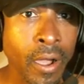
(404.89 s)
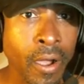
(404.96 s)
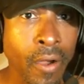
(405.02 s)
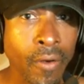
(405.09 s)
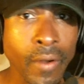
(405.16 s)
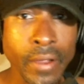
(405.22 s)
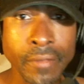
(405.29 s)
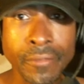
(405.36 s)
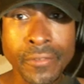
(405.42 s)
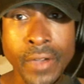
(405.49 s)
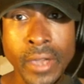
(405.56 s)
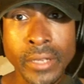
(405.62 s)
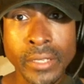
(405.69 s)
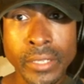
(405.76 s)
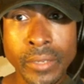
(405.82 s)
All right,
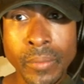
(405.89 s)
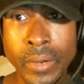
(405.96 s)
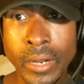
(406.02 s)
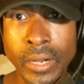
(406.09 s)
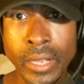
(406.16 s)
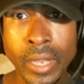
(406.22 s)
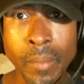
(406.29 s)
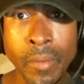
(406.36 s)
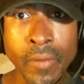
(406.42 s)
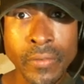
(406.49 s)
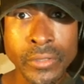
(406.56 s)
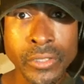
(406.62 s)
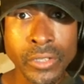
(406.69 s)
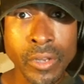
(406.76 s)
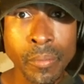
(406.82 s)
finally, we're going to come over
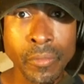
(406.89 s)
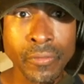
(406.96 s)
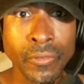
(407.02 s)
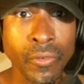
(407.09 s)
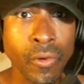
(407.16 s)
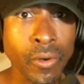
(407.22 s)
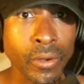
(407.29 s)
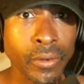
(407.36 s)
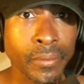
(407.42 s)
to number 4.